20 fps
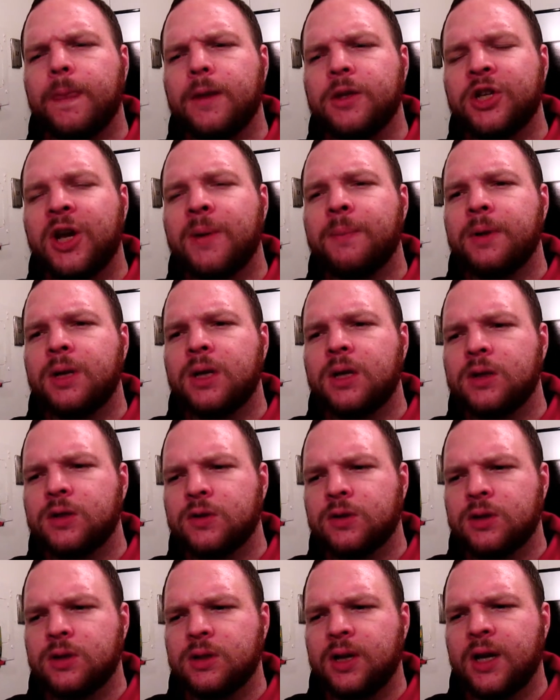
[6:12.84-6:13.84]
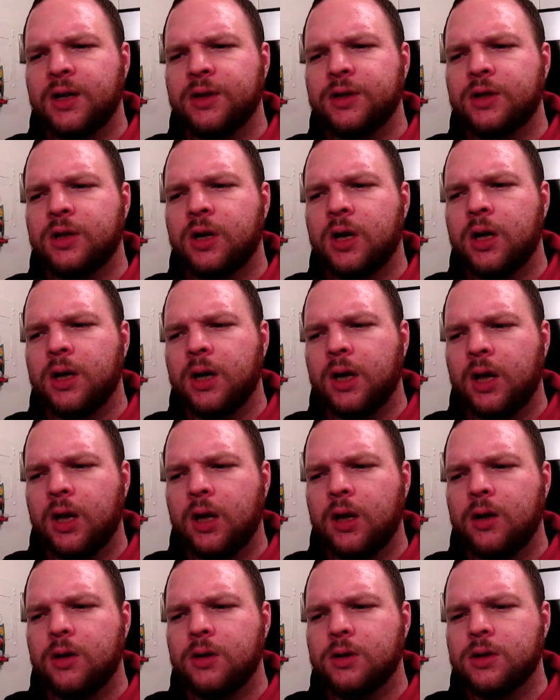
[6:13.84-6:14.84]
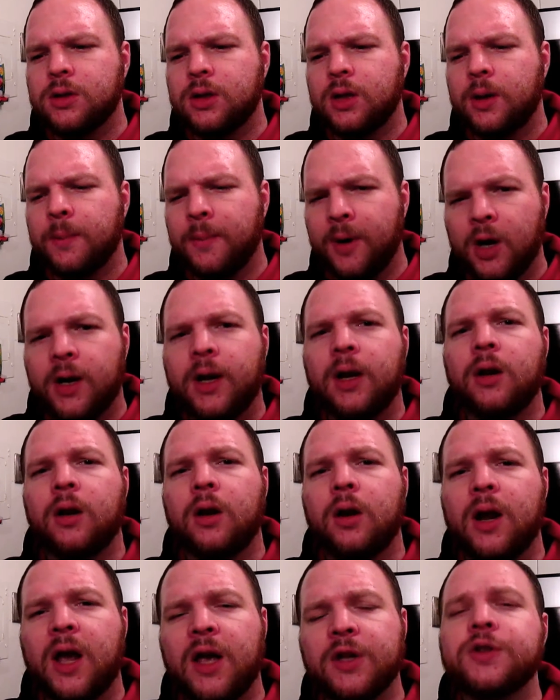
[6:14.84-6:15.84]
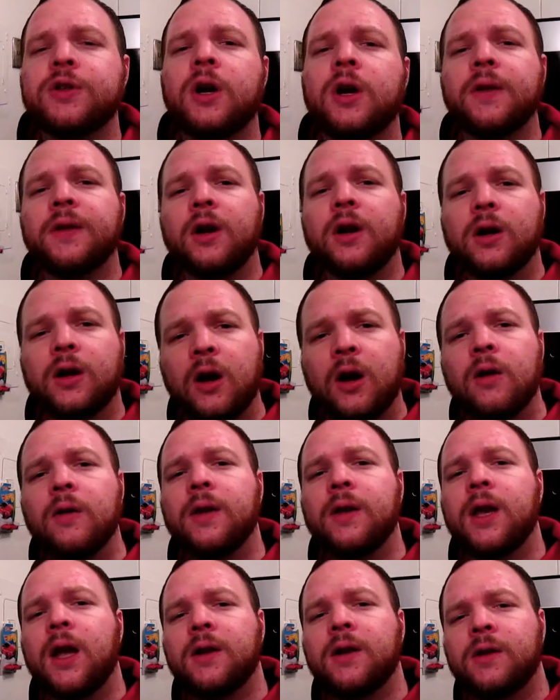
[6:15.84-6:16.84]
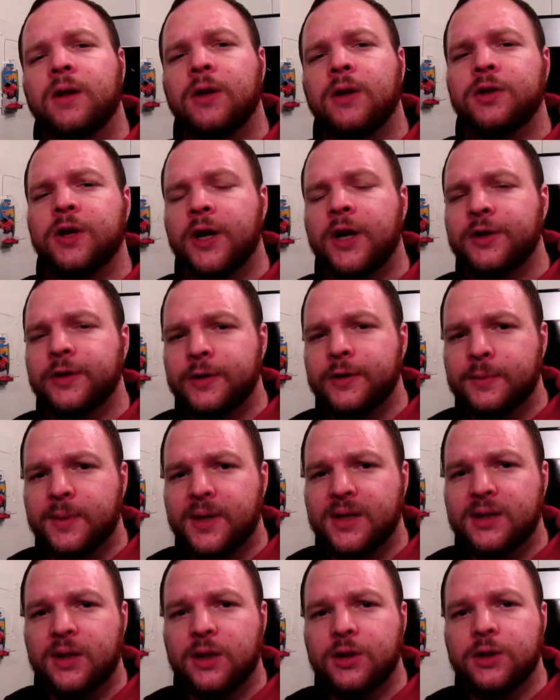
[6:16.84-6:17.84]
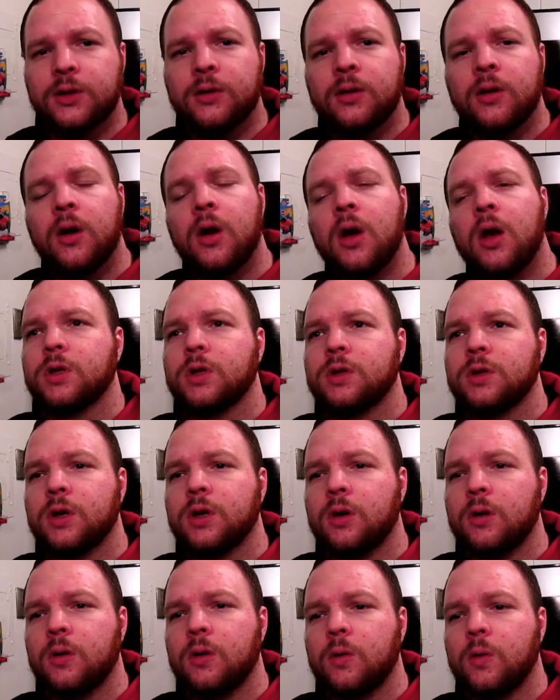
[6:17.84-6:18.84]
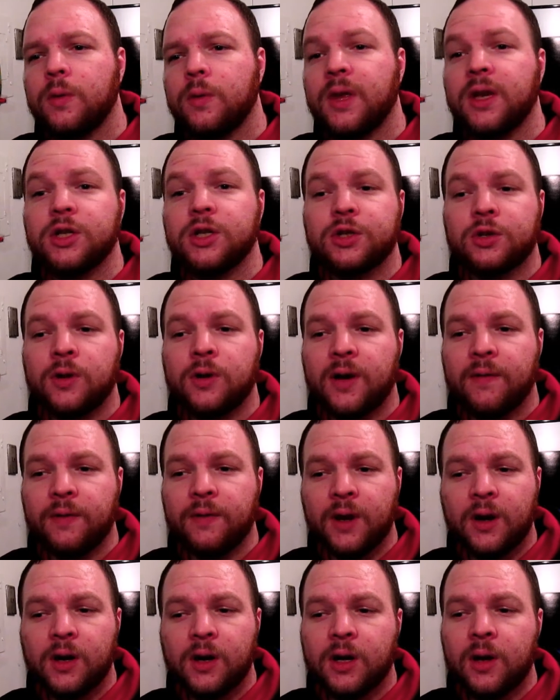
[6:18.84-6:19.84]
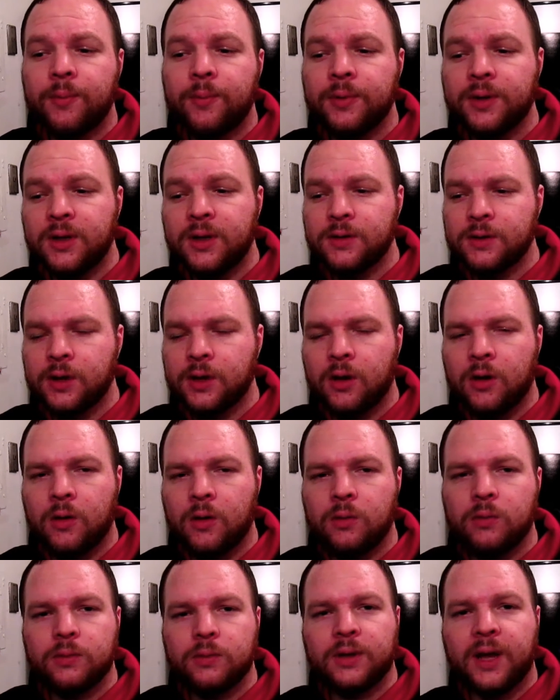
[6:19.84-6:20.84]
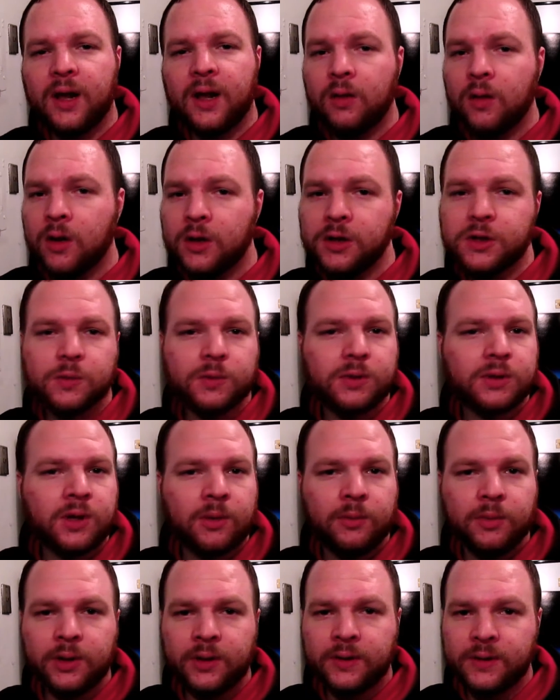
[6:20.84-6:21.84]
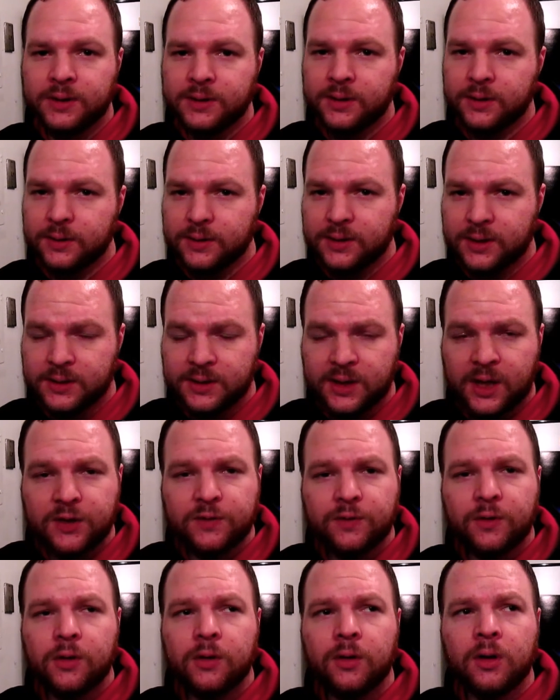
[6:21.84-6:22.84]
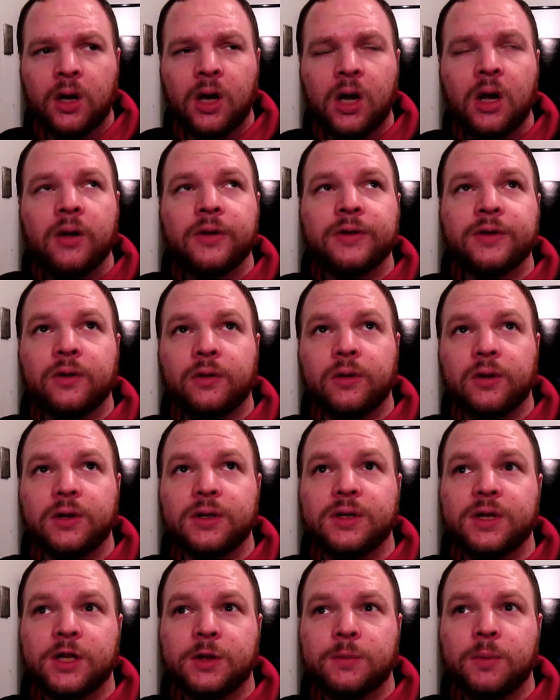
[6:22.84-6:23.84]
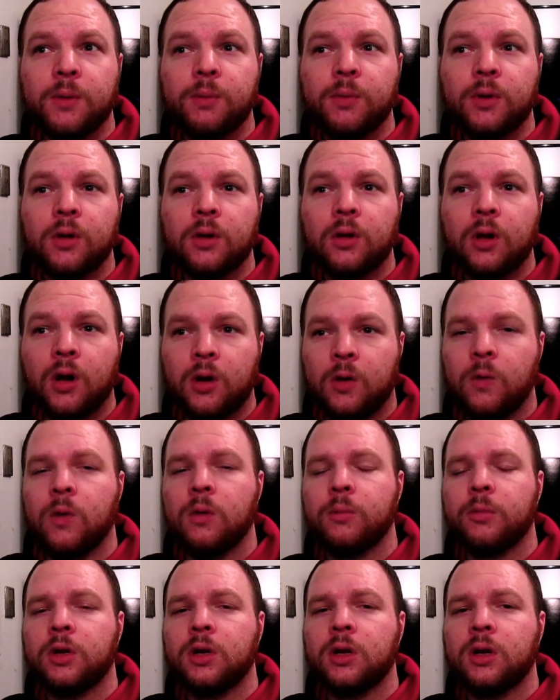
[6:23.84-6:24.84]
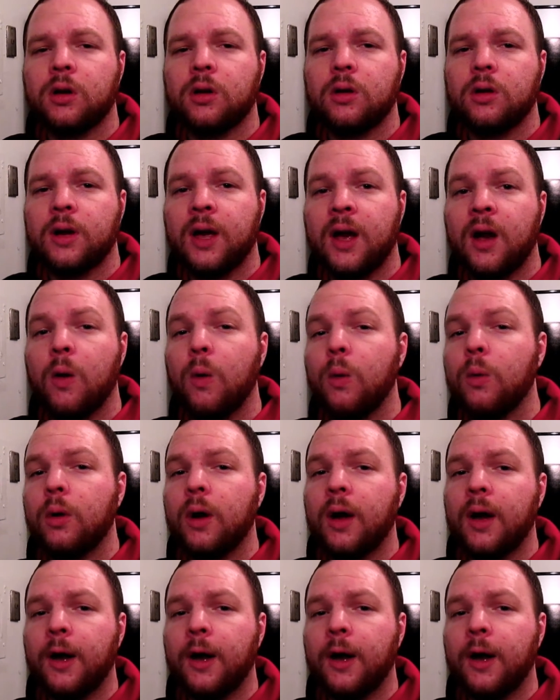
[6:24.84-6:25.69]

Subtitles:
Japanese astronaut, and American astronaut that are currently at the International Space Station. So they just arrived there a couple days ago. That launch was completely successful. So there's 6 people on orbit now